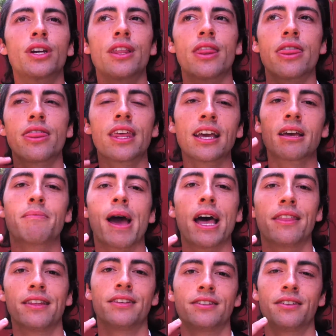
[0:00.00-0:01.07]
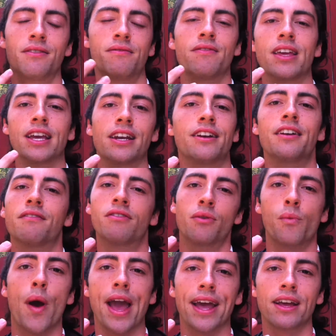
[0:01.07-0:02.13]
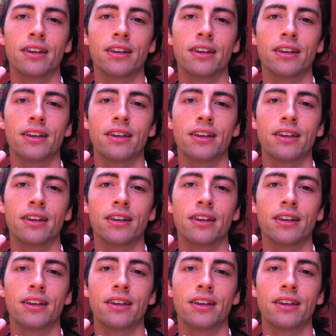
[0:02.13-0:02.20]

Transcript: think about this sort of thing in a different way.